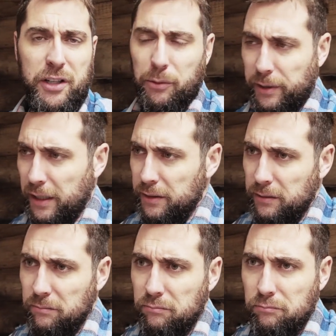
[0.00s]
Hillary
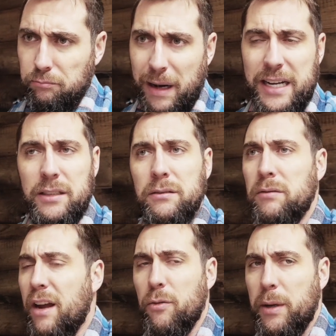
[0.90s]
Clinton,
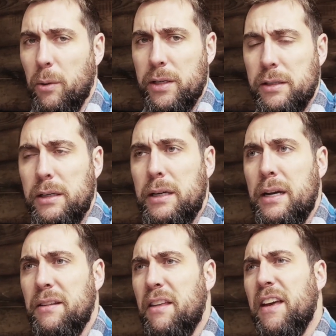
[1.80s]
Biden, everybody was.
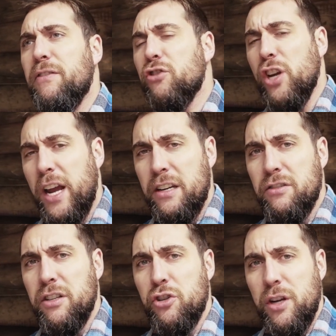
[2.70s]
And they've
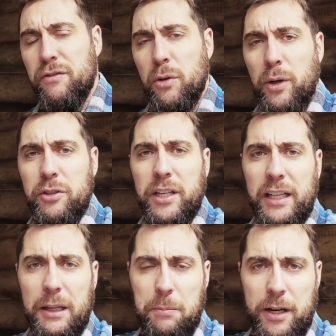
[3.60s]
changed and shifted. Well, here's a
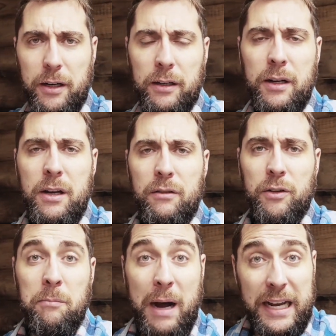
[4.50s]
clip here
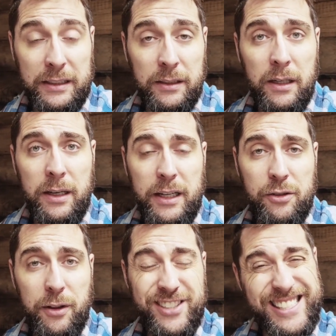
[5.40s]
from Biden in
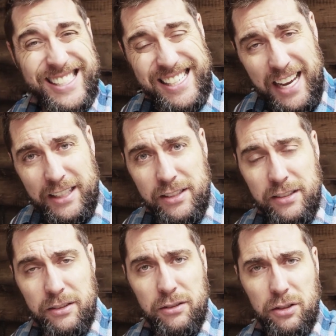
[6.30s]

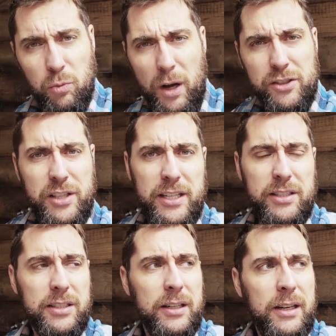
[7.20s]
2006. So just watch
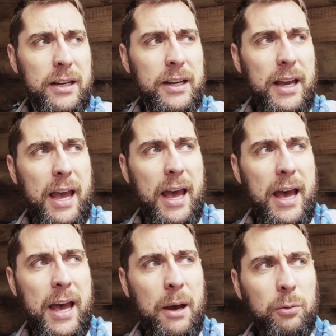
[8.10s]
this
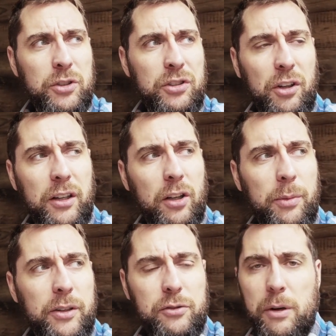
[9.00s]
and we'll just look a
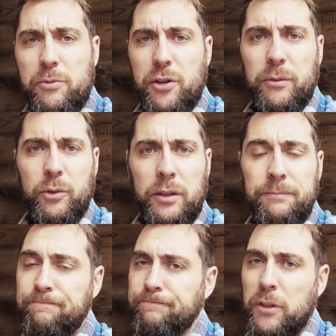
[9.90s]
little bit of scripture and
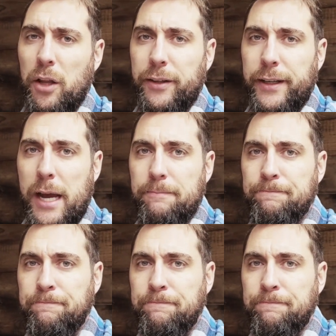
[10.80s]
we'll call it a night.